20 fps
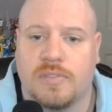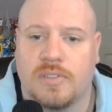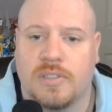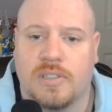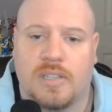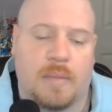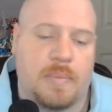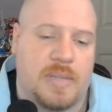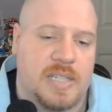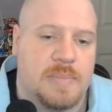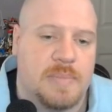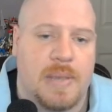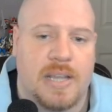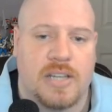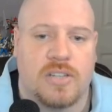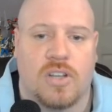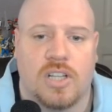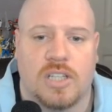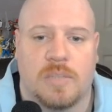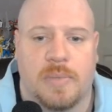I mean,
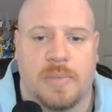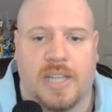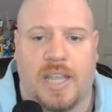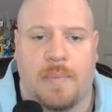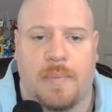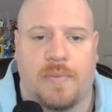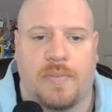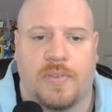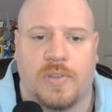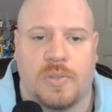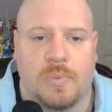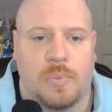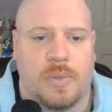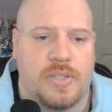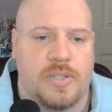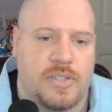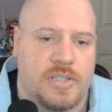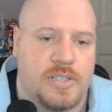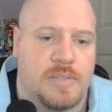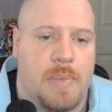Smash Ultimate came up for the
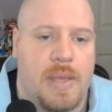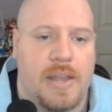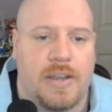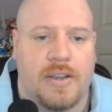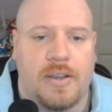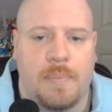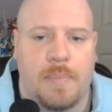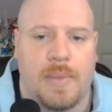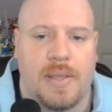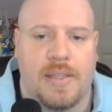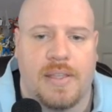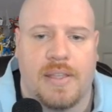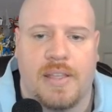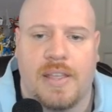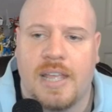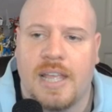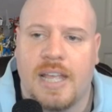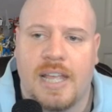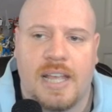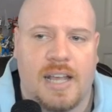Switch and is better, but
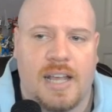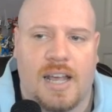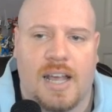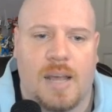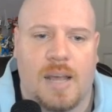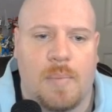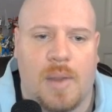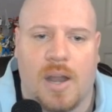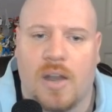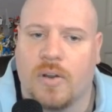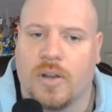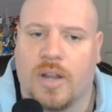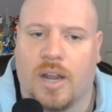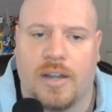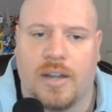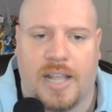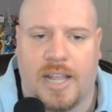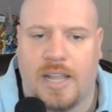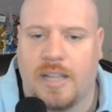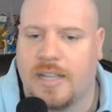Mario
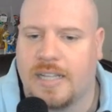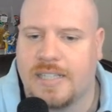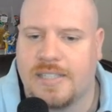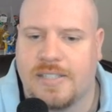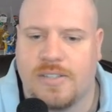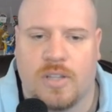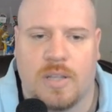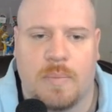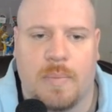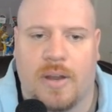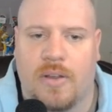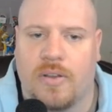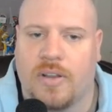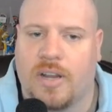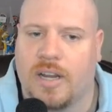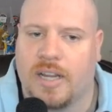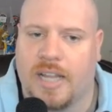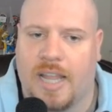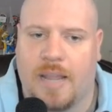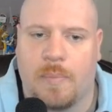Kart 8, that's the only Mario
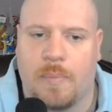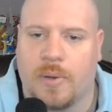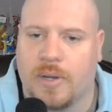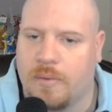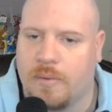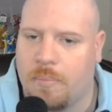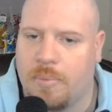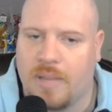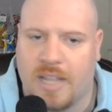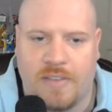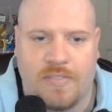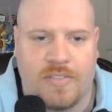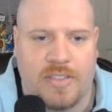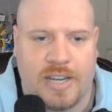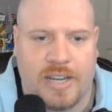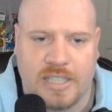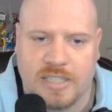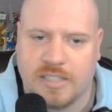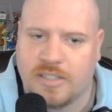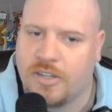Kart game we're going to play for the
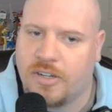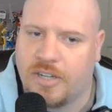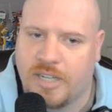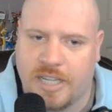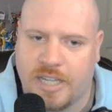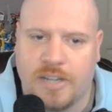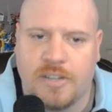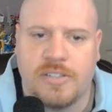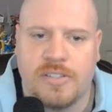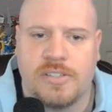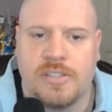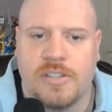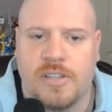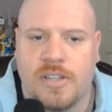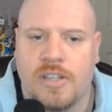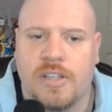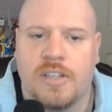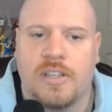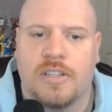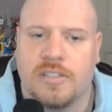next 30 years.
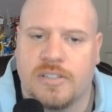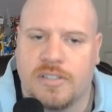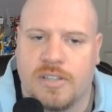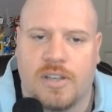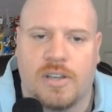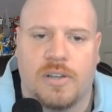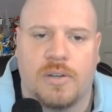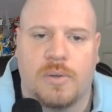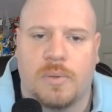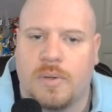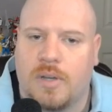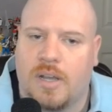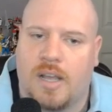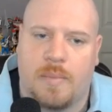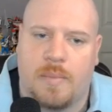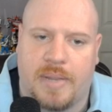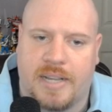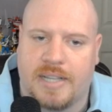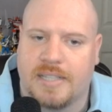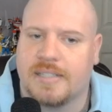So, I
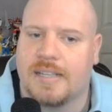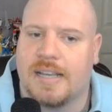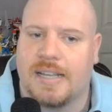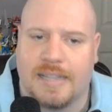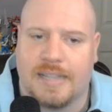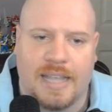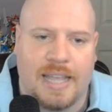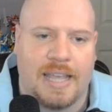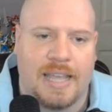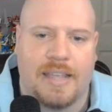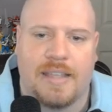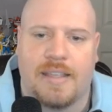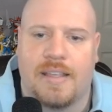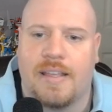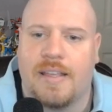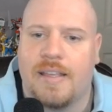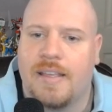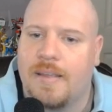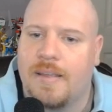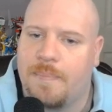mean, it's got that.
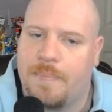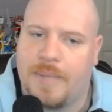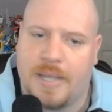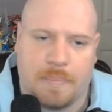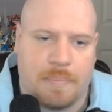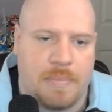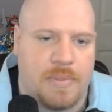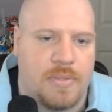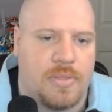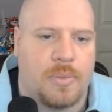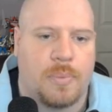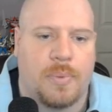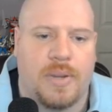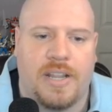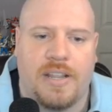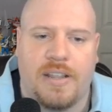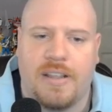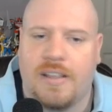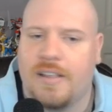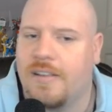Pikmin
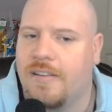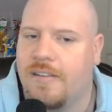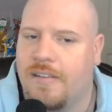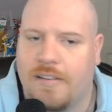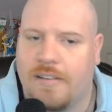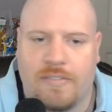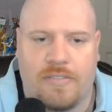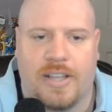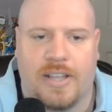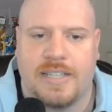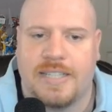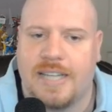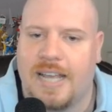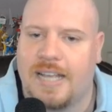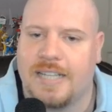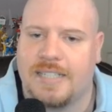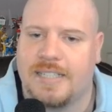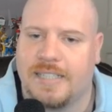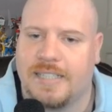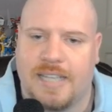3,
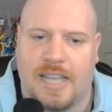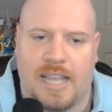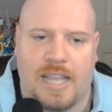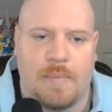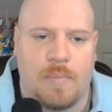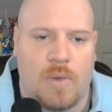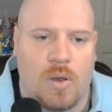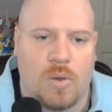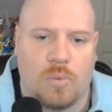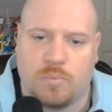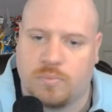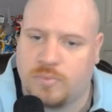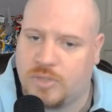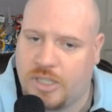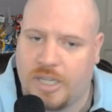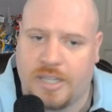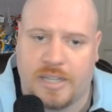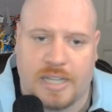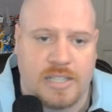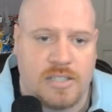fantastic game. Oh,
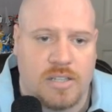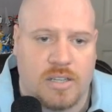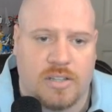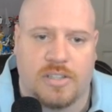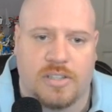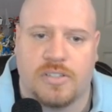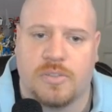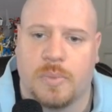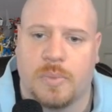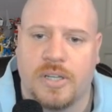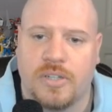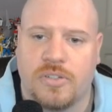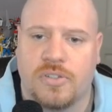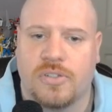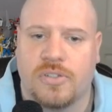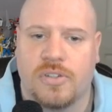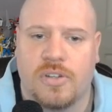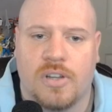shit, that's on the Switch.